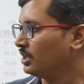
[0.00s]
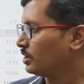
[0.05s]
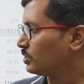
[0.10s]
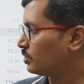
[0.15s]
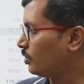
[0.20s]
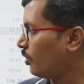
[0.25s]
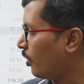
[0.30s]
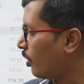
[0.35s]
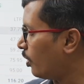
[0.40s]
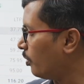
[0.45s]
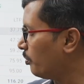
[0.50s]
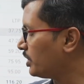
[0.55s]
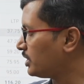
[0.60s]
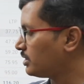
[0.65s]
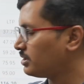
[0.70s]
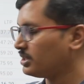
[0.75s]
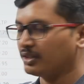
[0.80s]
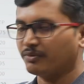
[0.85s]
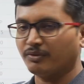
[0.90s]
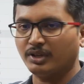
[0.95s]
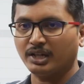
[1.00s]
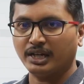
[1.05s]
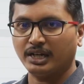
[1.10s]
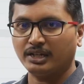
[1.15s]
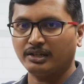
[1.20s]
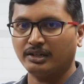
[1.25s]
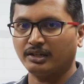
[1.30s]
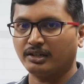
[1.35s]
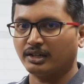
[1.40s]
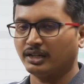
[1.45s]
So how much that will
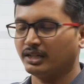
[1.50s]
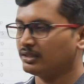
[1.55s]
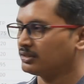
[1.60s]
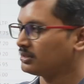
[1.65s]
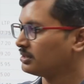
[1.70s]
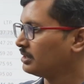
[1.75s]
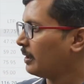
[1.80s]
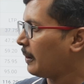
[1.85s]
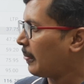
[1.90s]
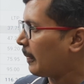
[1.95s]
get decreased?